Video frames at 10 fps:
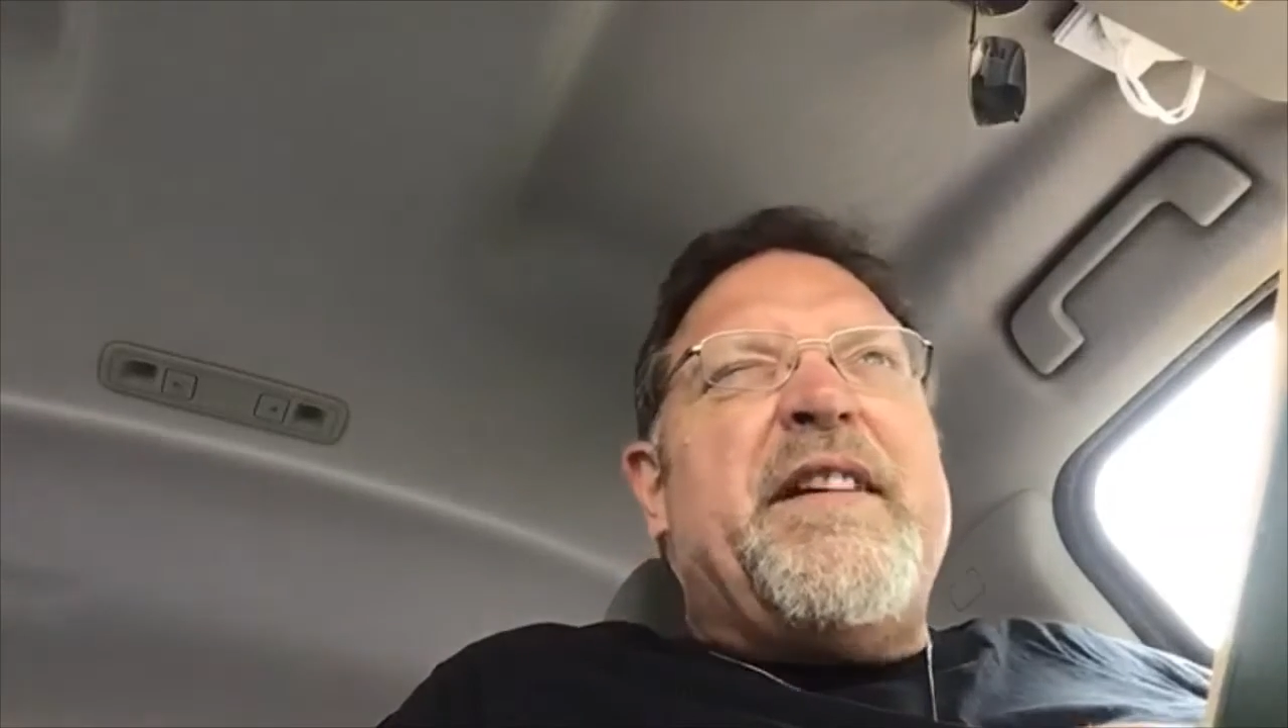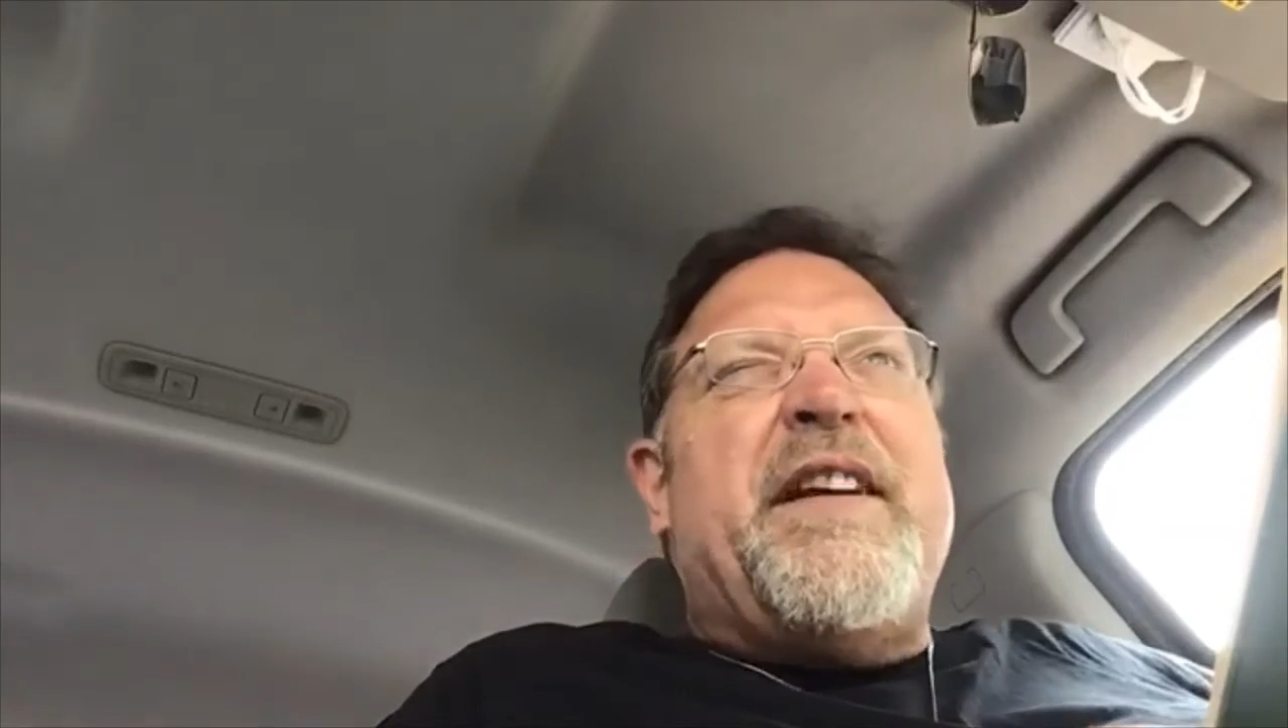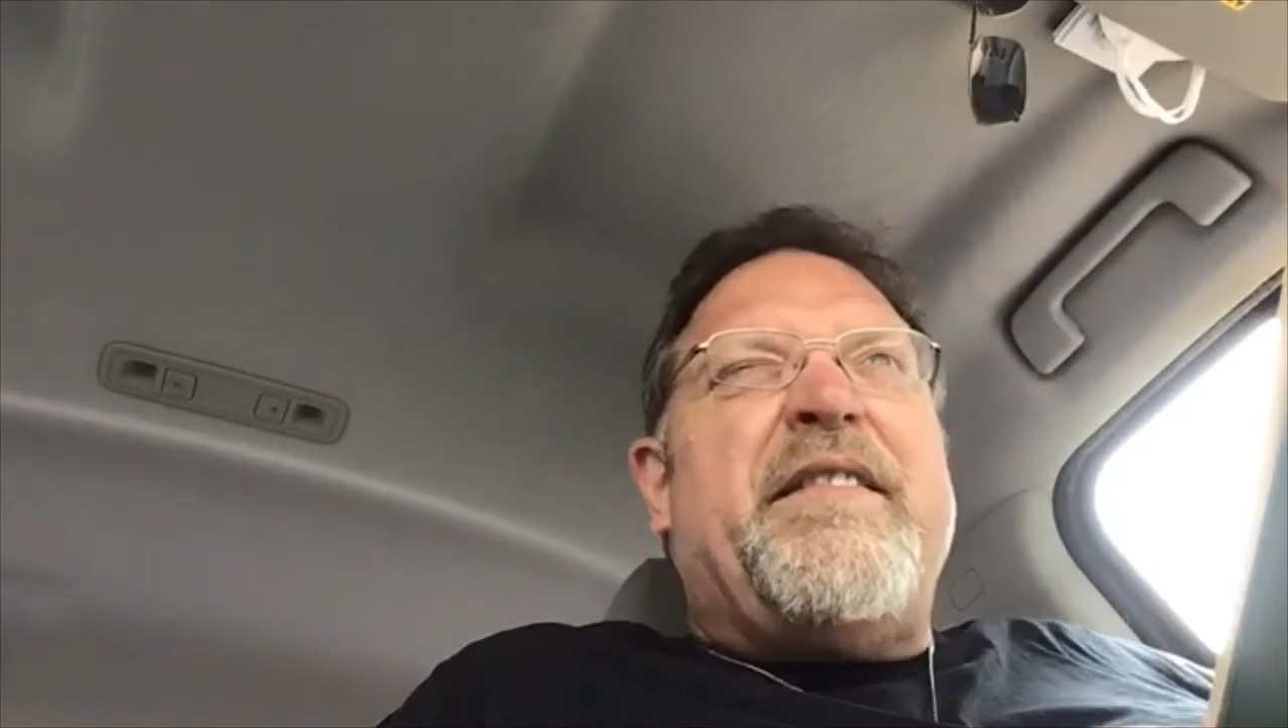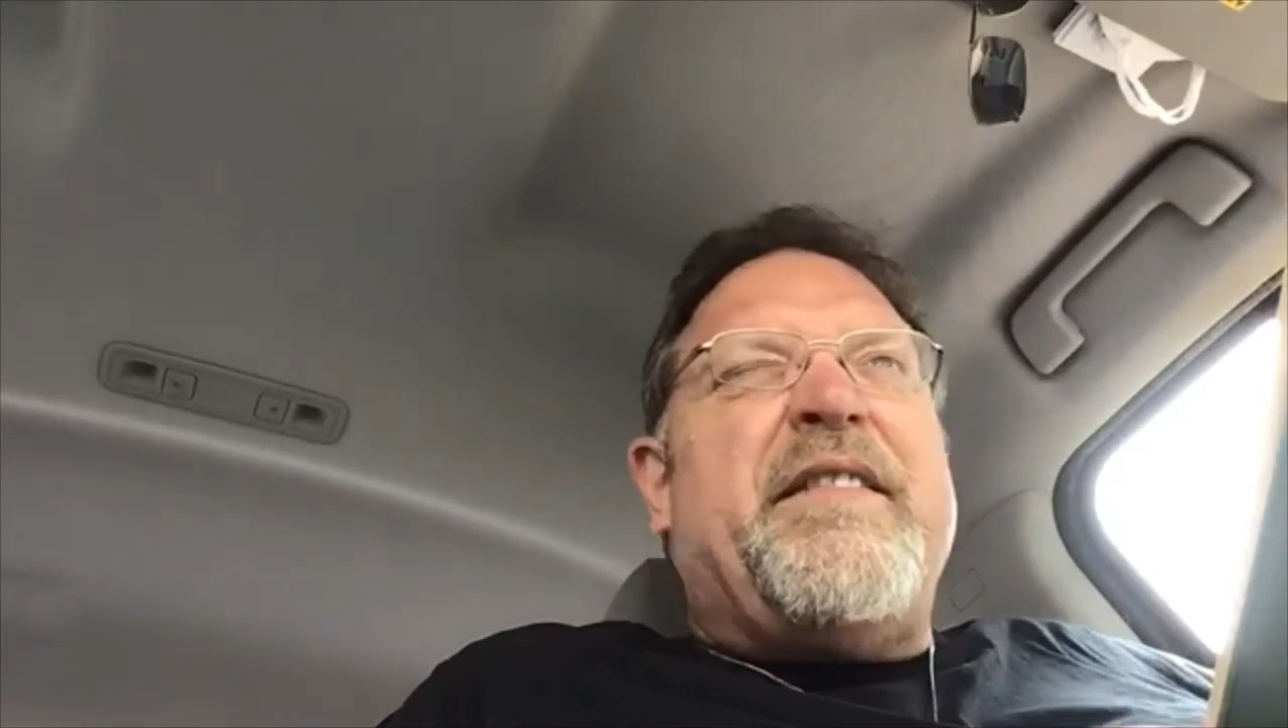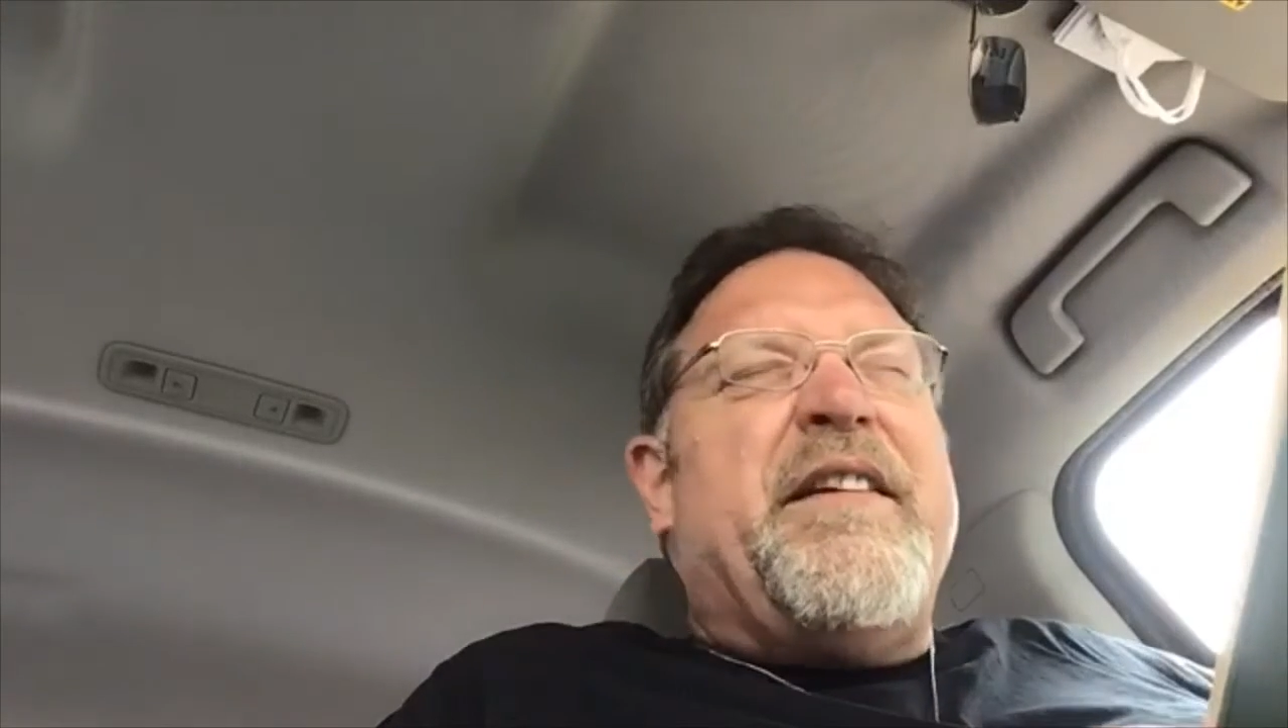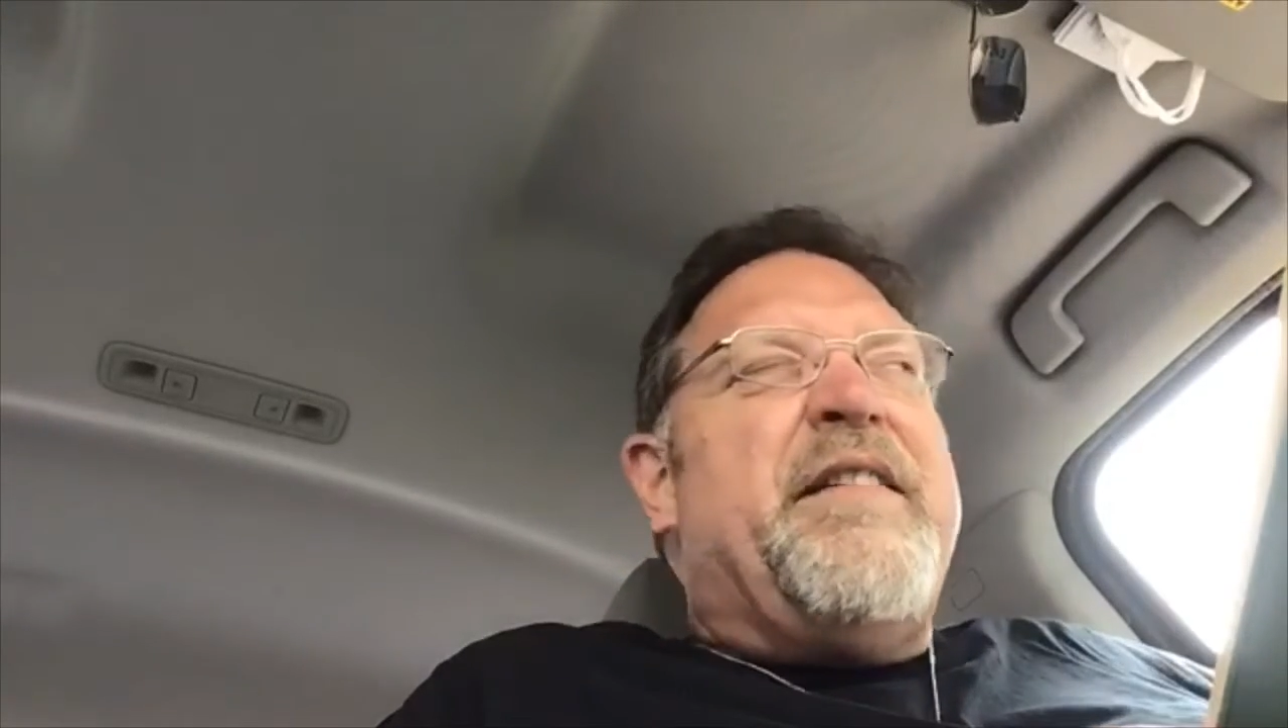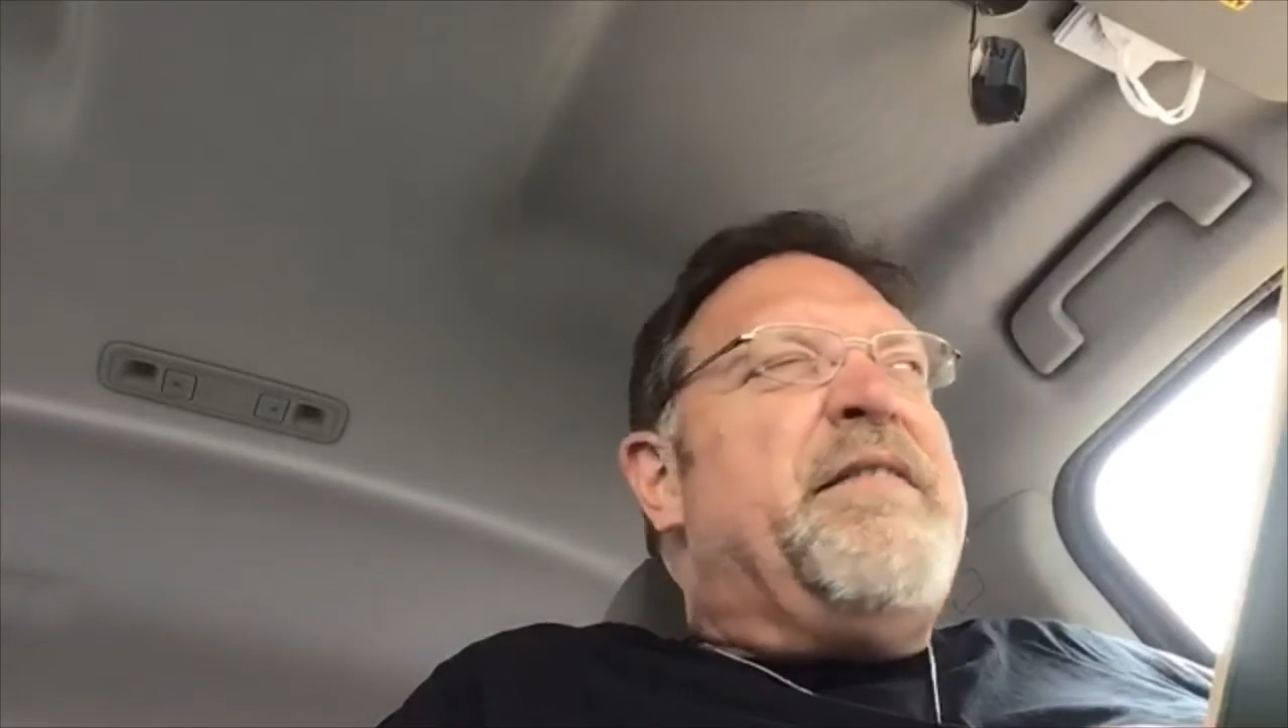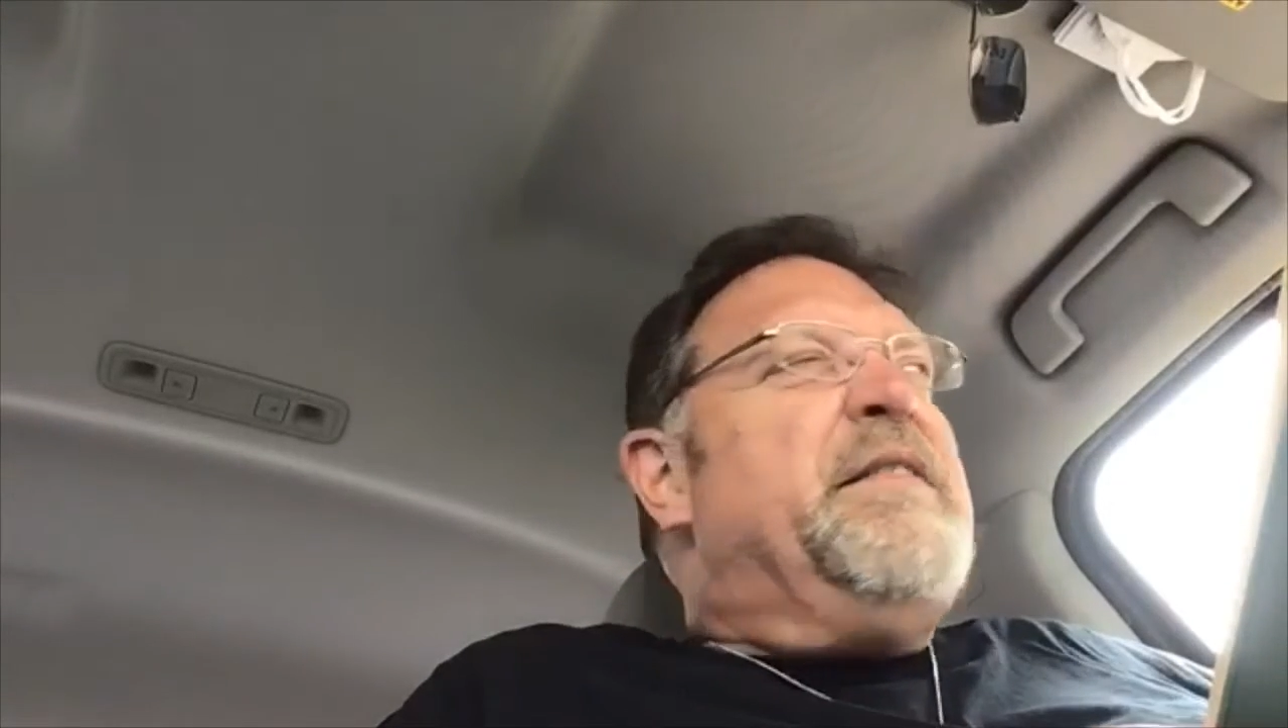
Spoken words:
that